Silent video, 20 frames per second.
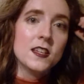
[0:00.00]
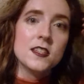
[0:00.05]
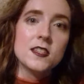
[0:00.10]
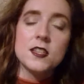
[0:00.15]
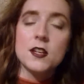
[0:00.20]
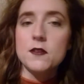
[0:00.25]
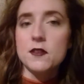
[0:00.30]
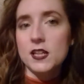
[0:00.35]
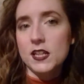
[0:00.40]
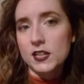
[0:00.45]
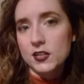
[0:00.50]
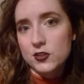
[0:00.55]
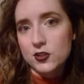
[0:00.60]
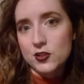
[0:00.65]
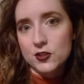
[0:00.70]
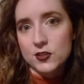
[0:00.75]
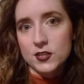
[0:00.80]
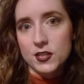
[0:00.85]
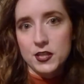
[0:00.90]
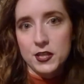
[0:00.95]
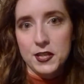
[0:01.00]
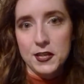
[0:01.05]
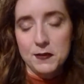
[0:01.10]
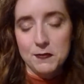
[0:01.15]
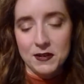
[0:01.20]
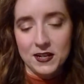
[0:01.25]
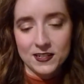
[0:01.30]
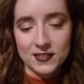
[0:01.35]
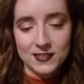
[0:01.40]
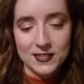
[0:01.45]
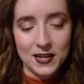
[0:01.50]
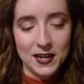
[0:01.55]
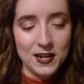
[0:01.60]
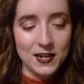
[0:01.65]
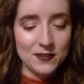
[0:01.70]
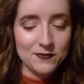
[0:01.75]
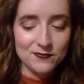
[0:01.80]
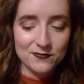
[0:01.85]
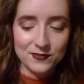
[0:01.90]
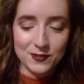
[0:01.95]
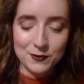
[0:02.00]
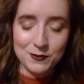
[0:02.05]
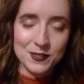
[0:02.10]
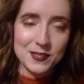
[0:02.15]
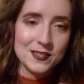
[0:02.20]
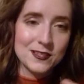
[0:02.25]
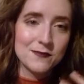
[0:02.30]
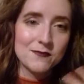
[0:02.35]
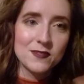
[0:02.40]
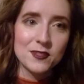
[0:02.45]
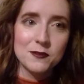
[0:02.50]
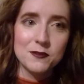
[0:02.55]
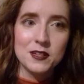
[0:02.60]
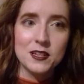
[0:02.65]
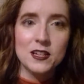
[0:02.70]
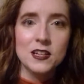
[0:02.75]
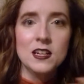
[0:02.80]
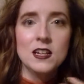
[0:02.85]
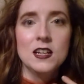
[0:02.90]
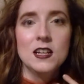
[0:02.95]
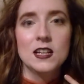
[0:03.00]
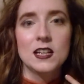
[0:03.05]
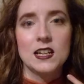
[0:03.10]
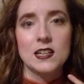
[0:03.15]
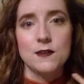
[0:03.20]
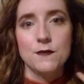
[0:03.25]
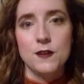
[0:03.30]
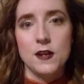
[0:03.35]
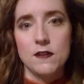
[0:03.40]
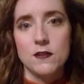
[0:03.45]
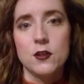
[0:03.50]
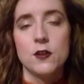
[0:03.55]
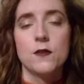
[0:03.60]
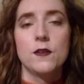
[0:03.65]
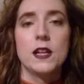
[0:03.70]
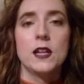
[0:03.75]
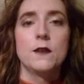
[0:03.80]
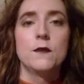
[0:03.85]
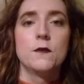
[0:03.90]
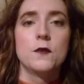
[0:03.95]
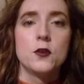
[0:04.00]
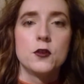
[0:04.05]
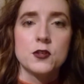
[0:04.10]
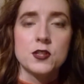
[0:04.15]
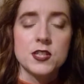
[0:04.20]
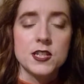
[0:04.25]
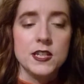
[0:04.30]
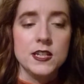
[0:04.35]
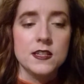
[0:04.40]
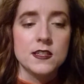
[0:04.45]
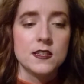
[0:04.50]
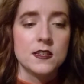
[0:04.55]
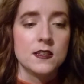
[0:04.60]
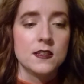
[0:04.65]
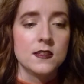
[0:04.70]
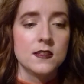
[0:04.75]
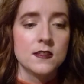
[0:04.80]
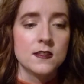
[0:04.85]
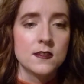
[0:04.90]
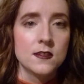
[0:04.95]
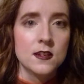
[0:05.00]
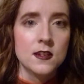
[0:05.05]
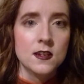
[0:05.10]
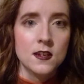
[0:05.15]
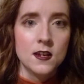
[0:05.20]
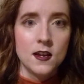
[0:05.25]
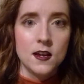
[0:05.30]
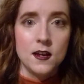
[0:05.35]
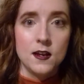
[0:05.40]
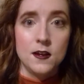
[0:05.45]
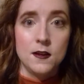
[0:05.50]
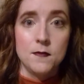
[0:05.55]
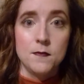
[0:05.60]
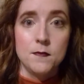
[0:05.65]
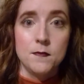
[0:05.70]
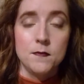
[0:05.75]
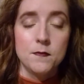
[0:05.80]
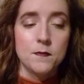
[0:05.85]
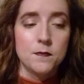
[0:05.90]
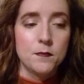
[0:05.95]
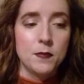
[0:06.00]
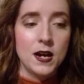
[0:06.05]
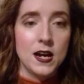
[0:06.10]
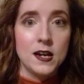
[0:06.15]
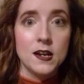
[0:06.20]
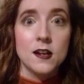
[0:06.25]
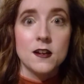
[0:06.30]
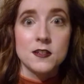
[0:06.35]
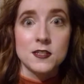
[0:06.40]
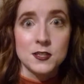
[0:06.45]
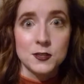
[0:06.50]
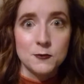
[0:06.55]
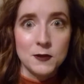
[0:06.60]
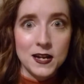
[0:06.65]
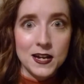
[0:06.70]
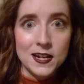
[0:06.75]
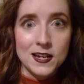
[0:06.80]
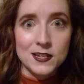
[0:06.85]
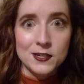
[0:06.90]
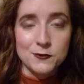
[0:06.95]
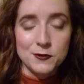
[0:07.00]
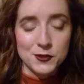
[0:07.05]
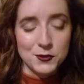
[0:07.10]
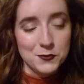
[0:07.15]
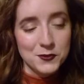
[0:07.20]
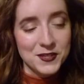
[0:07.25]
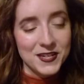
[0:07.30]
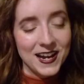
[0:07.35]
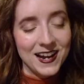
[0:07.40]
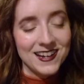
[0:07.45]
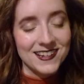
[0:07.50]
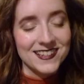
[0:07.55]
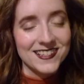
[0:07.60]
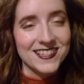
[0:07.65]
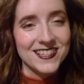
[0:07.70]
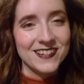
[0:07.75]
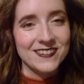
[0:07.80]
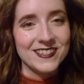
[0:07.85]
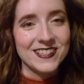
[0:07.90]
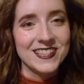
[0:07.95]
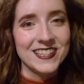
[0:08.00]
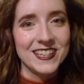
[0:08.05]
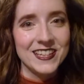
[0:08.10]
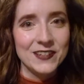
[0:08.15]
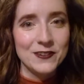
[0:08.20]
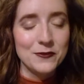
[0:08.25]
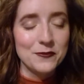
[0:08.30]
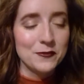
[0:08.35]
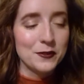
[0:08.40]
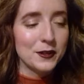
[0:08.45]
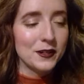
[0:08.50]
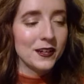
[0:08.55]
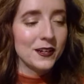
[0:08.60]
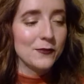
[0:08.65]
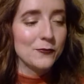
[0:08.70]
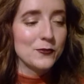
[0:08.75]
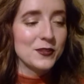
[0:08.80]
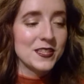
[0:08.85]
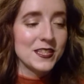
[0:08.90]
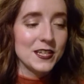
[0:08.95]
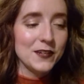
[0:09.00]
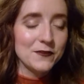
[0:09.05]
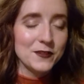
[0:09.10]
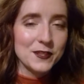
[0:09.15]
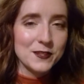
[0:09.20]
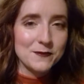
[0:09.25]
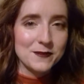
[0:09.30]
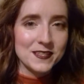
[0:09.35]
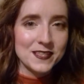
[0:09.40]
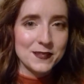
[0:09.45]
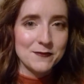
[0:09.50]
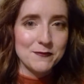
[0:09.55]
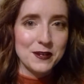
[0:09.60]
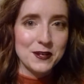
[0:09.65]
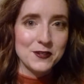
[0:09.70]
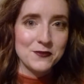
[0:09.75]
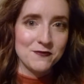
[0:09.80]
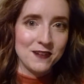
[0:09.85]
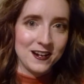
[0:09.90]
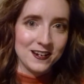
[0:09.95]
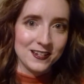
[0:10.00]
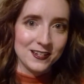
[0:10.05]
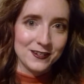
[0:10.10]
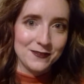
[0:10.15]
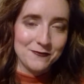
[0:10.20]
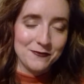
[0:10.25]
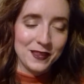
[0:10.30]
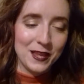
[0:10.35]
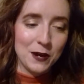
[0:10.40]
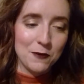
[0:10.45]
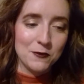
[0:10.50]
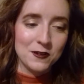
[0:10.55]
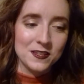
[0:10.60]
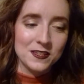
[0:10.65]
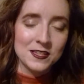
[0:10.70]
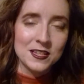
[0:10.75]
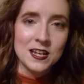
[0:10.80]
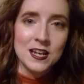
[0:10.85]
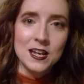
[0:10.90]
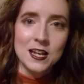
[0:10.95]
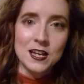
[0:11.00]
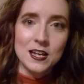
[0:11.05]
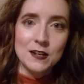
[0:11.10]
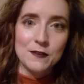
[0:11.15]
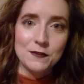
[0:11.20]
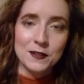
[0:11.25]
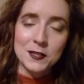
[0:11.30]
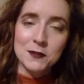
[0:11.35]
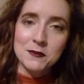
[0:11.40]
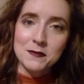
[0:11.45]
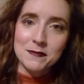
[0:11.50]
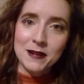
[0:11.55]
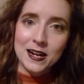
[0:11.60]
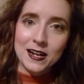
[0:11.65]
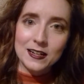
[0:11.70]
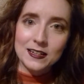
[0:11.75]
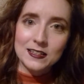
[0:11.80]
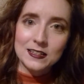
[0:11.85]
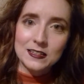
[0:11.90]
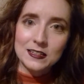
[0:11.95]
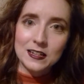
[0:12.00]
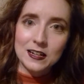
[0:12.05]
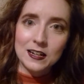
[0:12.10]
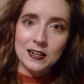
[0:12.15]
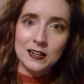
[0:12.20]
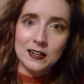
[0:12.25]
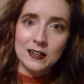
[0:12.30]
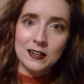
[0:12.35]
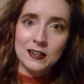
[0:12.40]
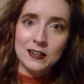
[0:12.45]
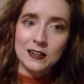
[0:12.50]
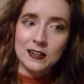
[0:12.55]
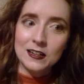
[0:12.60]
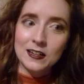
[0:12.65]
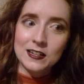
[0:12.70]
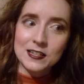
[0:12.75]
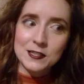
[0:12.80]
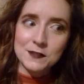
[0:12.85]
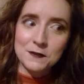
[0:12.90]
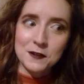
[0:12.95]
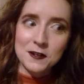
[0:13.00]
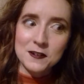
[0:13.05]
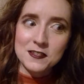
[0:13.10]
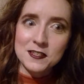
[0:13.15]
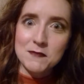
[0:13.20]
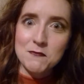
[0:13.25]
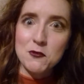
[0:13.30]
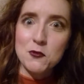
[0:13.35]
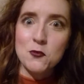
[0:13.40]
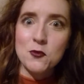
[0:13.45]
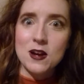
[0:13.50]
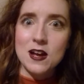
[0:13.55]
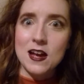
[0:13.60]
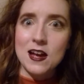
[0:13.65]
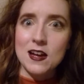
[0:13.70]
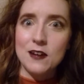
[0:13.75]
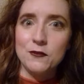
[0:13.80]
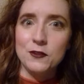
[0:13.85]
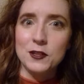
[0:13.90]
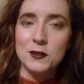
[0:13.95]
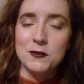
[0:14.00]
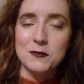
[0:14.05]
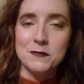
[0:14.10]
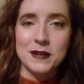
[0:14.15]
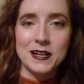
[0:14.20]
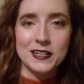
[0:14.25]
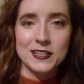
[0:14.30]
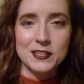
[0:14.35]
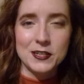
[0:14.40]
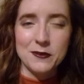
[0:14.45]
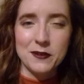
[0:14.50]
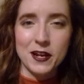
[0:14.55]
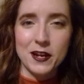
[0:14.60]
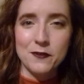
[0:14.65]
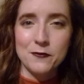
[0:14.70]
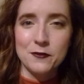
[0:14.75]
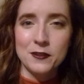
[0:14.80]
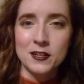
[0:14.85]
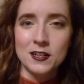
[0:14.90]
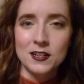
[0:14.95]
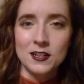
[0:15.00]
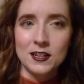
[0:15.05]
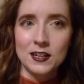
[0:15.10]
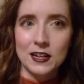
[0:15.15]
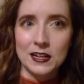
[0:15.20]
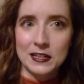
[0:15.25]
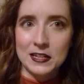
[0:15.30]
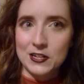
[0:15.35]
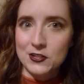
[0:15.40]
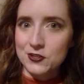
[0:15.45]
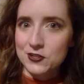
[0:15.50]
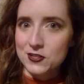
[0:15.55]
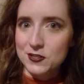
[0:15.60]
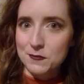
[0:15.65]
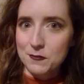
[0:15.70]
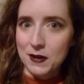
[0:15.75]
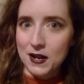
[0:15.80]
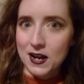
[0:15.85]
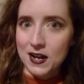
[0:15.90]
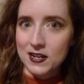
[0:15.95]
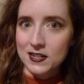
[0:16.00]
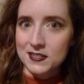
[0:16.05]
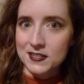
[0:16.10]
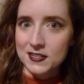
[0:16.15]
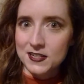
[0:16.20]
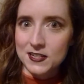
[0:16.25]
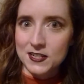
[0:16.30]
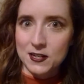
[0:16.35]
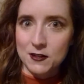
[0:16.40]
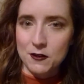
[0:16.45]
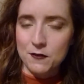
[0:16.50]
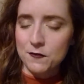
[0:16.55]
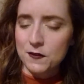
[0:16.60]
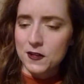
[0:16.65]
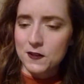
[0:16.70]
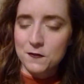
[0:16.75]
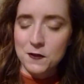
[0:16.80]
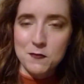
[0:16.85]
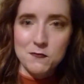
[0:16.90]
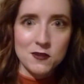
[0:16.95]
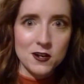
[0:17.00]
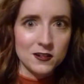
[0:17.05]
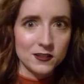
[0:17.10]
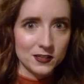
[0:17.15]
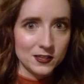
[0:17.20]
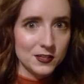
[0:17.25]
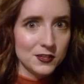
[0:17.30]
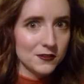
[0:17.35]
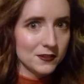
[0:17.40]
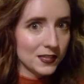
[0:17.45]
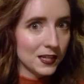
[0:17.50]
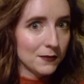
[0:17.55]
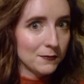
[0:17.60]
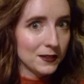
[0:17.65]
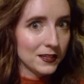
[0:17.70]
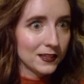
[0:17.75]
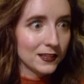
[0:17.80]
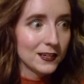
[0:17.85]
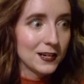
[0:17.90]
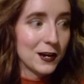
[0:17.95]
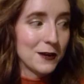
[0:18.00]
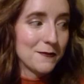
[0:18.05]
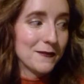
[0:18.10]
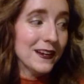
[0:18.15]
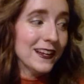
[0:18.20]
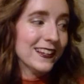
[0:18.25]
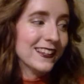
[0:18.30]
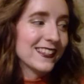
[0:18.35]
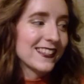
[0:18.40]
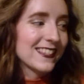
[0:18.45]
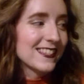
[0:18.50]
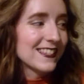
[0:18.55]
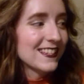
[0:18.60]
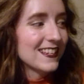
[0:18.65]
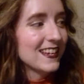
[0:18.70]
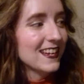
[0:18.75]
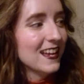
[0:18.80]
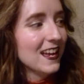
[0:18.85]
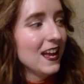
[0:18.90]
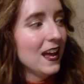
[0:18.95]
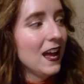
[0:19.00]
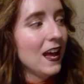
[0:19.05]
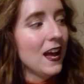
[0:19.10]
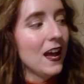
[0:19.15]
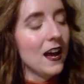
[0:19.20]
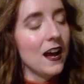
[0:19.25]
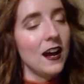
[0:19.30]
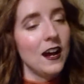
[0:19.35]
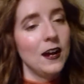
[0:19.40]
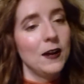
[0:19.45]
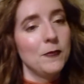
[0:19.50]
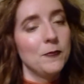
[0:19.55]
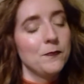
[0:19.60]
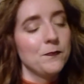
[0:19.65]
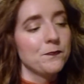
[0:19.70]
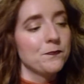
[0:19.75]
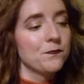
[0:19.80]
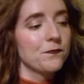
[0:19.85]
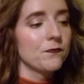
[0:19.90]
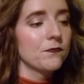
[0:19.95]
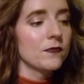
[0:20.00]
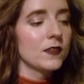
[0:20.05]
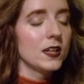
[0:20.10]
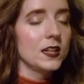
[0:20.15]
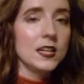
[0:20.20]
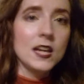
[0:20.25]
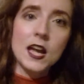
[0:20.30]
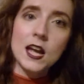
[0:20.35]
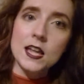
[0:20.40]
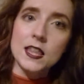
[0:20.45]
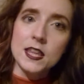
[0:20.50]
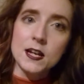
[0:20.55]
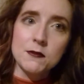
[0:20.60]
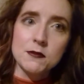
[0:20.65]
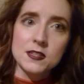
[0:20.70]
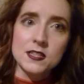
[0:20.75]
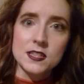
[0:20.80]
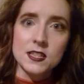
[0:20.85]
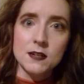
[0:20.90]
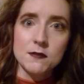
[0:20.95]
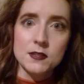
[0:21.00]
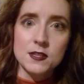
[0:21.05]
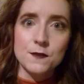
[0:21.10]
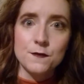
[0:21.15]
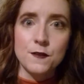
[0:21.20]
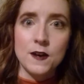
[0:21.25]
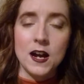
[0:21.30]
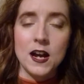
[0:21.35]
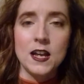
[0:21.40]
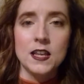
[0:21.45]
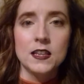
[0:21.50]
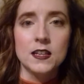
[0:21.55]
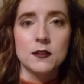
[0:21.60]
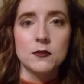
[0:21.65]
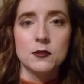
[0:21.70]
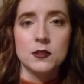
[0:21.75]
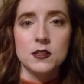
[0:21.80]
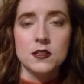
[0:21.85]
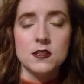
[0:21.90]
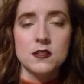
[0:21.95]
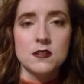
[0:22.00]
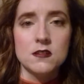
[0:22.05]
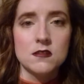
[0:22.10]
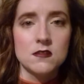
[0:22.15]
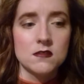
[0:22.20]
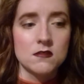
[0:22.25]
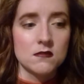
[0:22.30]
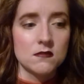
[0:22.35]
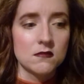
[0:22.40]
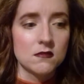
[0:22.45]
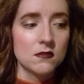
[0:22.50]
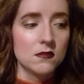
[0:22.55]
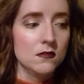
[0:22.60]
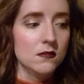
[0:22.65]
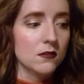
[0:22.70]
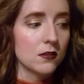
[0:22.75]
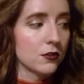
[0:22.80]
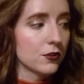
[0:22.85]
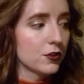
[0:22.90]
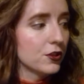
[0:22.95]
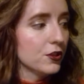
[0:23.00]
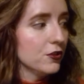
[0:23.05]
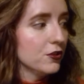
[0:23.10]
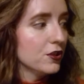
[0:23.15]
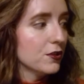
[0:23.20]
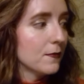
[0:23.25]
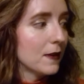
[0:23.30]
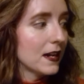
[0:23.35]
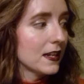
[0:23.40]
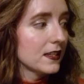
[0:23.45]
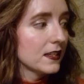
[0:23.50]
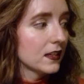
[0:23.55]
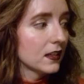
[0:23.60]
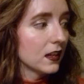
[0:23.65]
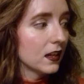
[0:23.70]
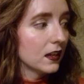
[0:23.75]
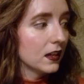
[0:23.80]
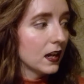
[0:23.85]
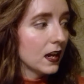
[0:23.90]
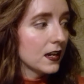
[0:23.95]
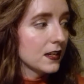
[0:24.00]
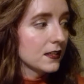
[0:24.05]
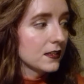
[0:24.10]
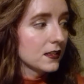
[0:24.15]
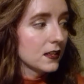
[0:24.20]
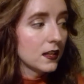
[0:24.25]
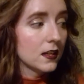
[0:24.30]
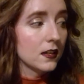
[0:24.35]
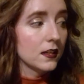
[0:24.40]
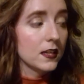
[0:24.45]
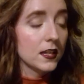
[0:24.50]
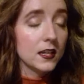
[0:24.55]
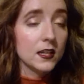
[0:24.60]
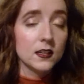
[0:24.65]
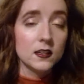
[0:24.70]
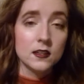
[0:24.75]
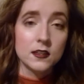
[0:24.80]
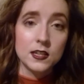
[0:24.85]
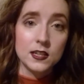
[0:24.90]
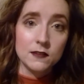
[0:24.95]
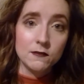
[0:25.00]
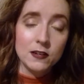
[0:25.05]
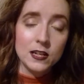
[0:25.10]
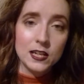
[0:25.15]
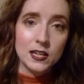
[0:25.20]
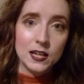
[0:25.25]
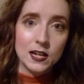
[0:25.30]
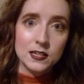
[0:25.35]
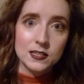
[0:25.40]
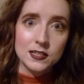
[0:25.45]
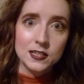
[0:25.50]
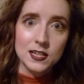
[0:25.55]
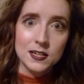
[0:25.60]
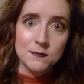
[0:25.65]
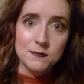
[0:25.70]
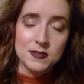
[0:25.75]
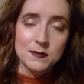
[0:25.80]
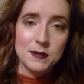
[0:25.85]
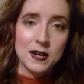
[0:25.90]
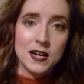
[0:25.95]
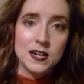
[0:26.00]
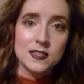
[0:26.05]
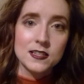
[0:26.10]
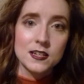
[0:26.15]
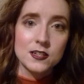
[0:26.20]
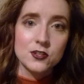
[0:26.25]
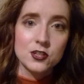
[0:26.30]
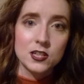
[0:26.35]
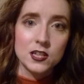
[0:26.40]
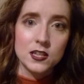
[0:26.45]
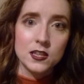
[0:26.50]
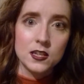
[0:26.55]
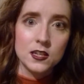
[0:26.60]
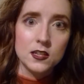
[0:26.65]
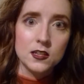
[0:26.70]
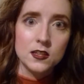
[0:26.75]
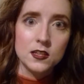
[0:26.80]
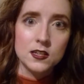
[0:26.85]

So they could choose a theme, and there were some that were kind of fair enough, like Four Seasons, Pi R Squared, which was Jan's, that was cute, but Stephen's was the most random. That was Fleetwood Mac. As far as I'm aware, Fleetwood Mac don't have a connection to pies. I don't know. If I'm wrong, then do tell me in the comments. Yeah, that was fine. That was not too dramatic, I guess. They really liked Liam's pies actually.